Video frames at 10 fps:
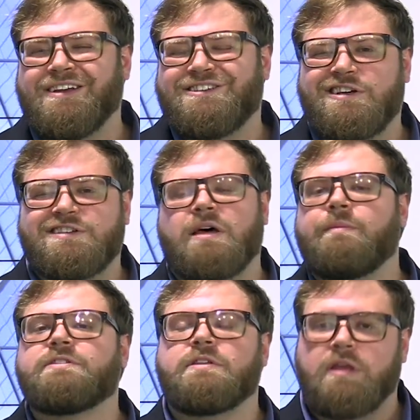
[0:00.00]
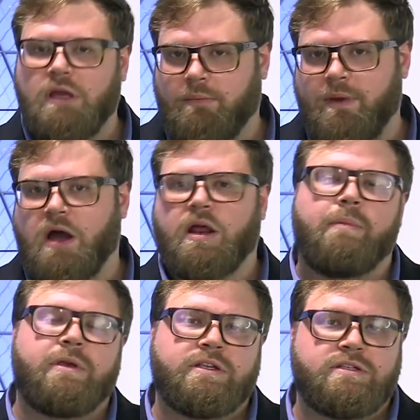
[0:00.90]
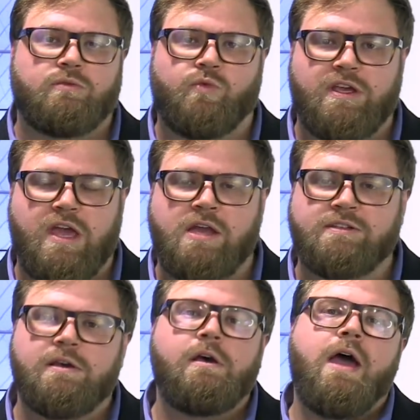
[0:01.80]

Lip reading: it's just something to think about coming into the weekend.